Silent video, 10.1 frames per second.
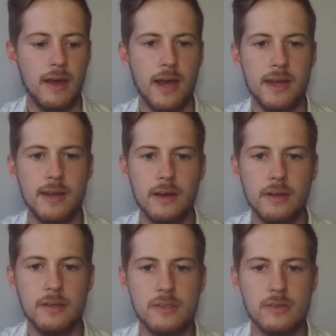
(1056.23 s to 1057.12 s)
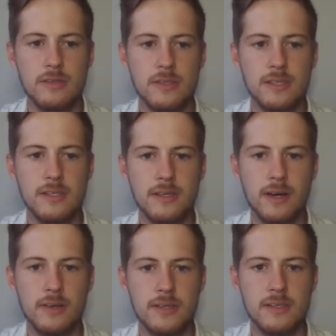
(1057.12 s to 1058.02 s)
And now you can start seeing
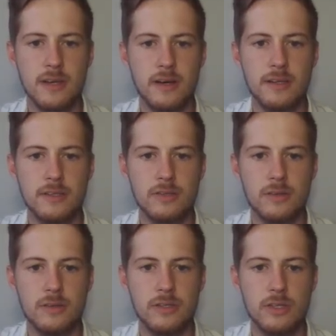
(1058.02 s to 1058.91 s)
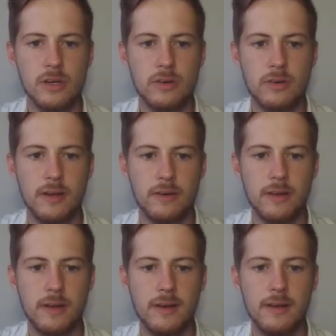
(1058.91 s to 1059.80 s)
our design is starting to show clearer
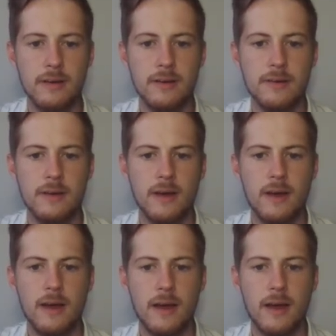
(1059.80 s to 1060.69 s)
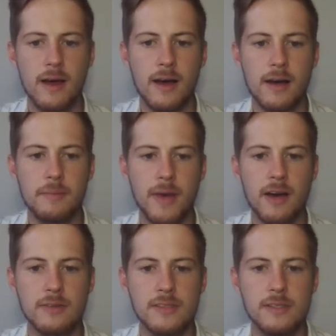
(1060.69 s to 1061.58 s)
and clearer.
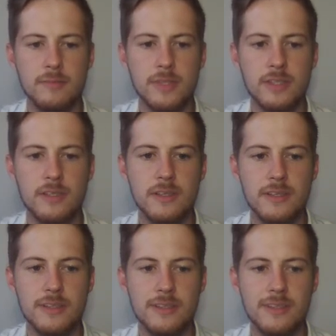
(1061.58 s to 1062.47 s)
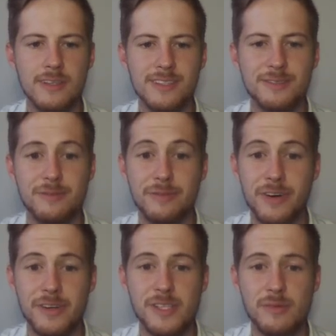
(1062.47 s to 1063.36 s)
Our timber is
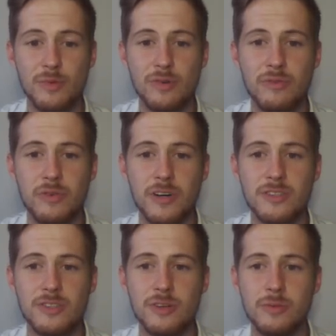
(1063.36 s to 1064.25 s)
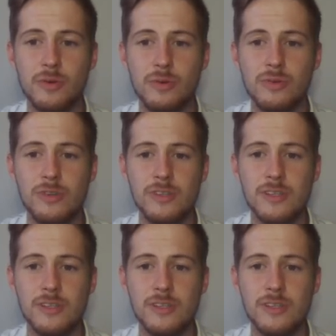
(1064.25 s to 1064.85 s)
very small for our top chord,